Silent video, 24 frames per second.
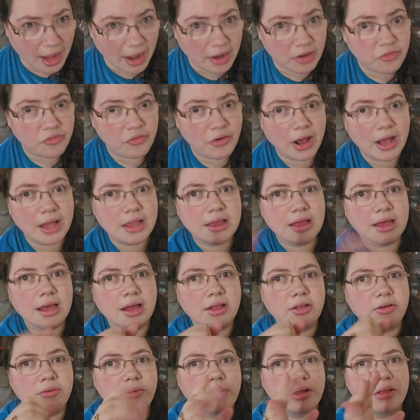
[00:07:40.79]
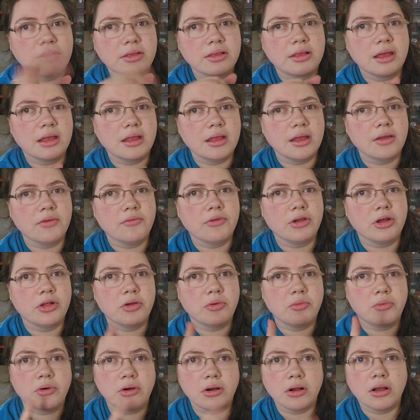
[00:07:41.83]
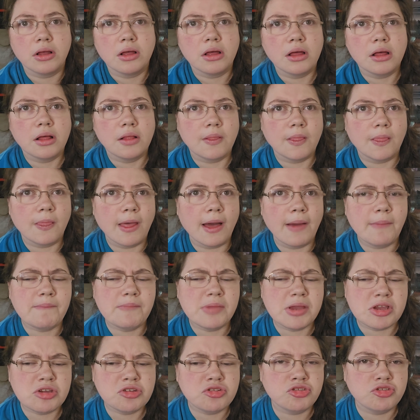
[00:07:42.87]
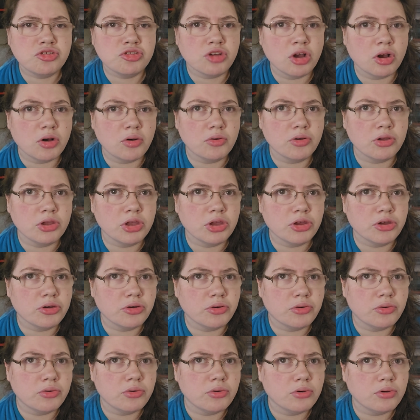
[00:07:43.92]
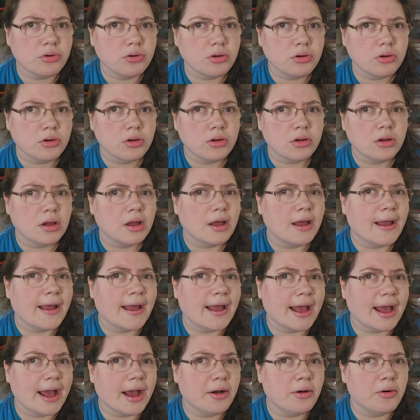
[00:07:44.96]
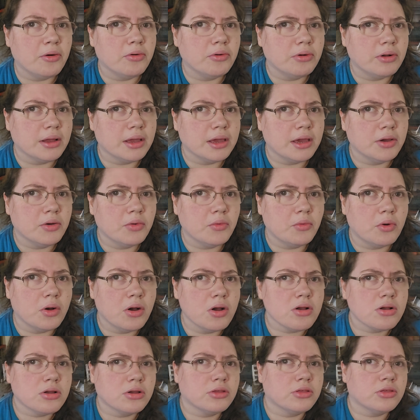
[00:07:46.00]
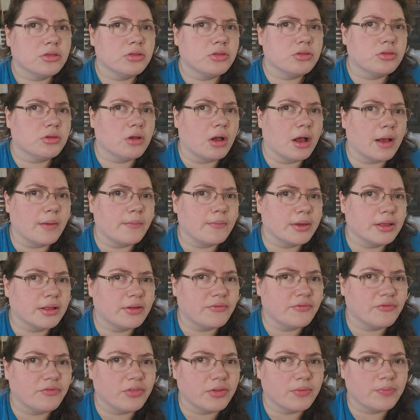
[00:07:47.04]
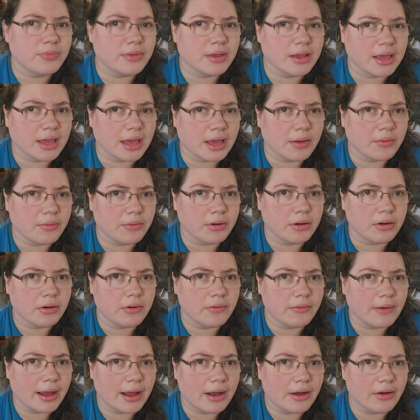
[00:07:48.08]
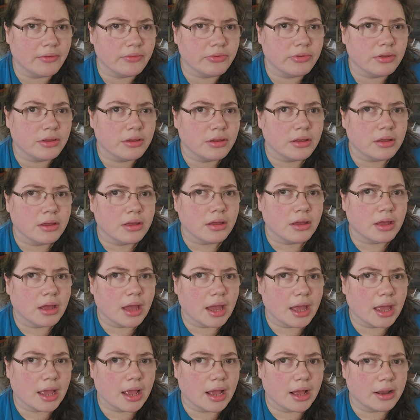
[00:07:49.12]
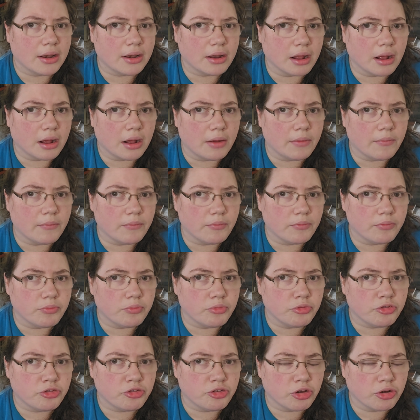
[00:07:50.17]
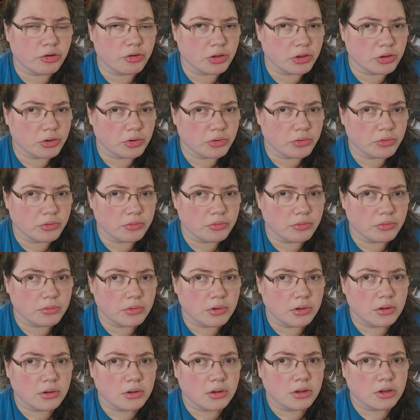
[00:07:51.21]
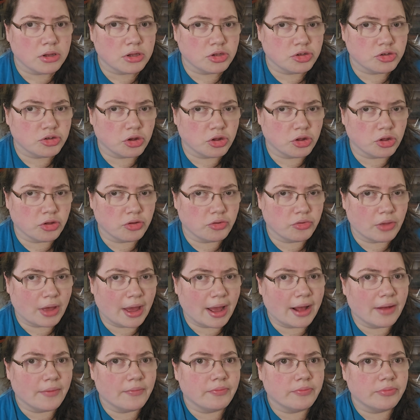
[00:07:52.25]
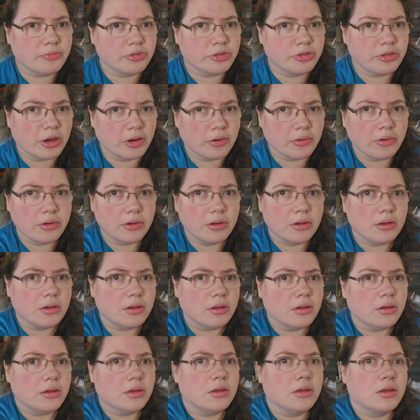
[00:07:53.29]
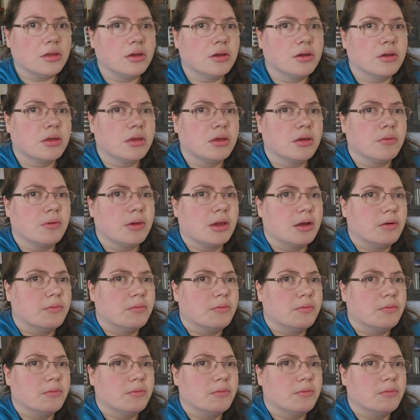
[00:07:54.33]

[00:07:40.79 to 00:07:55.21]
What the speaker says: I tried the other ones, they didn't really work. Let me show you how it works. So I'm gonna flip the camera around and show you that. So here we go.